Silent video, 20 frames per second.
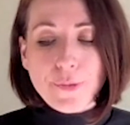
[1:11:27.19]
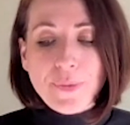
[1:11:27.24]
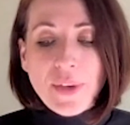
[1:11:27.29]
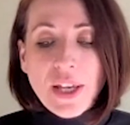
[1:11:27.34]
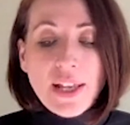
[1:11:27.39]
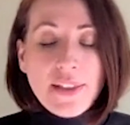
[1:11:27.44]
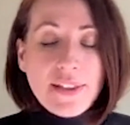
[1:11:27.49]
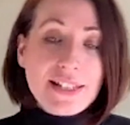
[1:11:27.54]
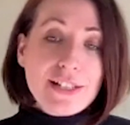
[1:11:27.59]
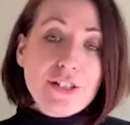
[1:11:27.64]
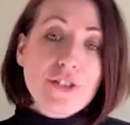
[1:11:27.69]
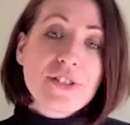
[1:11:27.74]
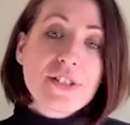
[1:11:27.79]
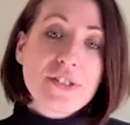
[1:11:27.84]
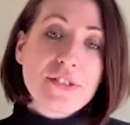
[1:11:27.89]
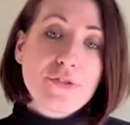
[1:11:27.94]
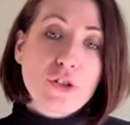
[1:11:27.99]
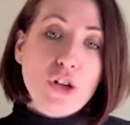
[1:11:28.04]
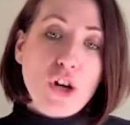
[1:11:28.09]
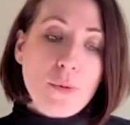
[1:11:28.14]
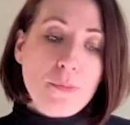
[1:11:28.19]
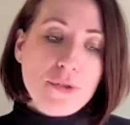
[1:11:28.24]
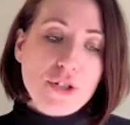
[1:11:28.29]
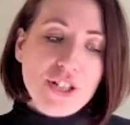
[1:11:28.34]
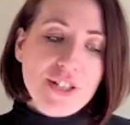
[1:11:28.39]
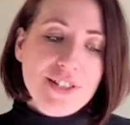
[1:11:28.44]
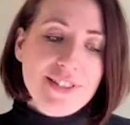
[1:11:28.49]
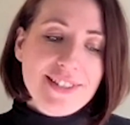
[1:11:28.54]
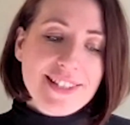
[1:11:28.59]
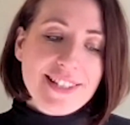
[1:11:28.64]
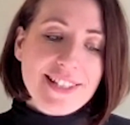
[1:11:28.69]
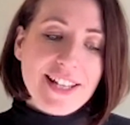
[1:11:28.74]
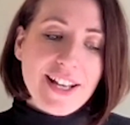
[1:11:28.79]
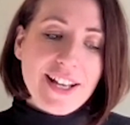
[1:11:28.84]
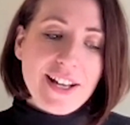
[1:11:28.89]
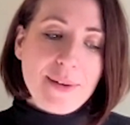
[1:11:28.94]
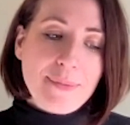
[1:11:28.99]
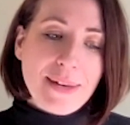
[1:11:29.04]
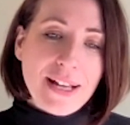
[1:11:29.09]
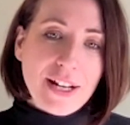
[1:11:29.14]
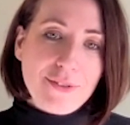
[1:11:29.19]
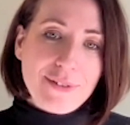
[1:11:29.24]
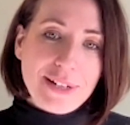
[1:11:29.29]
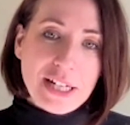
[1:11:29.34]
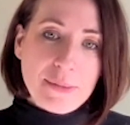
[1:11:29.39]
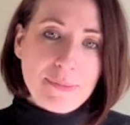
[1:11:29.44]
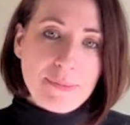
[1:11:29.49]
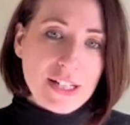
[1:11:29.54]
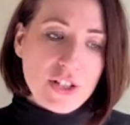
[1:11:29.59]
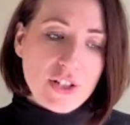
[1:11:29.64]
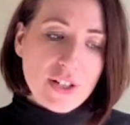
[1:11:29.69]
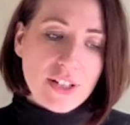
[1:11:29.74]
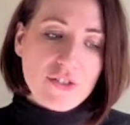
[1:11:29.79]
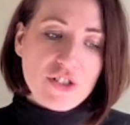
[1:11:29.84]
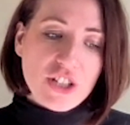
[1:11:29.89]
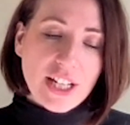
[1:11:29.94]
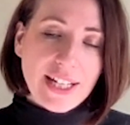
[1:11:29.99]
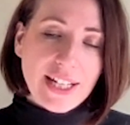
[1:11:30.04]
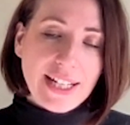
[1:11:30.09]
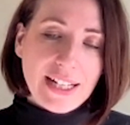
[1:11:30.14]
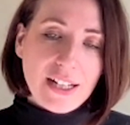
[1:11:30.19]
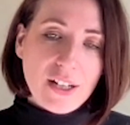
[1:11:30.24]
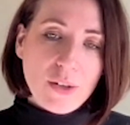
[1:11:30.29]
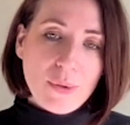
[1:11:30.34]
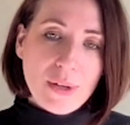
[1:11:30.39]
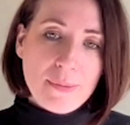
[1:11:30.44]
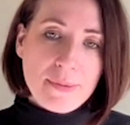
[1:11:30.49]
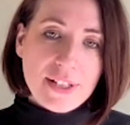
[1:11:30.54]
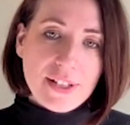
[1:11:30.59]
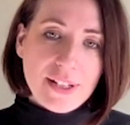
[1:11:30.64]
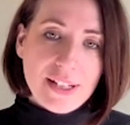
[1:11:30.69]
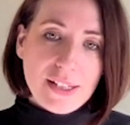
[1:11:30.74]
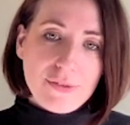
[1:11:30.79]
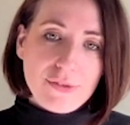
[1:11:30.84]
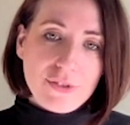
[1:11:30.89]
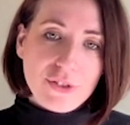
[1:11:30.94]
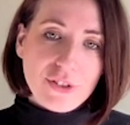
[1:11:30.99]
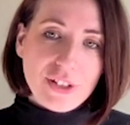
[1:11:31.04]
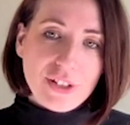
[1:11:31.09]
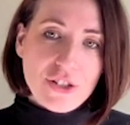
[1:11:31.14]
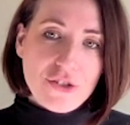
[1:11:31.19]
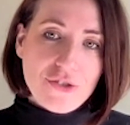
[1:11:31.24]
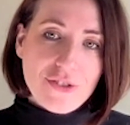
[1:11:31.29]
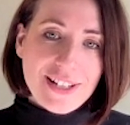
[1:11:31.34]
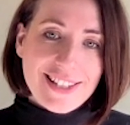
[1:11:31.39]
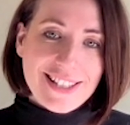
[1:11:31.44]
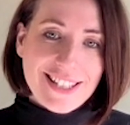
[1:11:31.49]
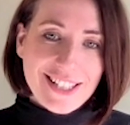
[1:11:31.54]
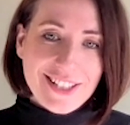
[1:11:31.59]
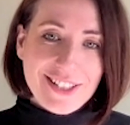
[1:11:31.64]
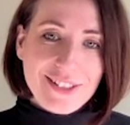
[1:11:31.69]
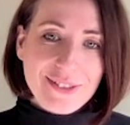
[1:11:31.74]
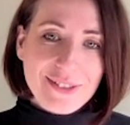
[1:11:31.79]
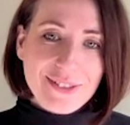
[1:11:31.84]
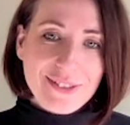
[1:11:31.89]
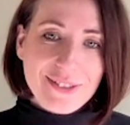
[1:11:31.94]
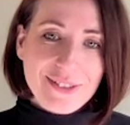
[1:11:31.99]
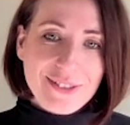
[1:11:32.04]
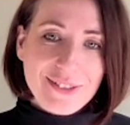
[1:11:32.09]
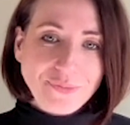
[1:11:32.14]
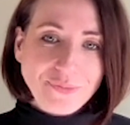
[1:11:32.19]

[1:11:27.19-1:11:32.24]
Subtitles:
So there's lots of different options, and I recommend checking out our website if you're interested.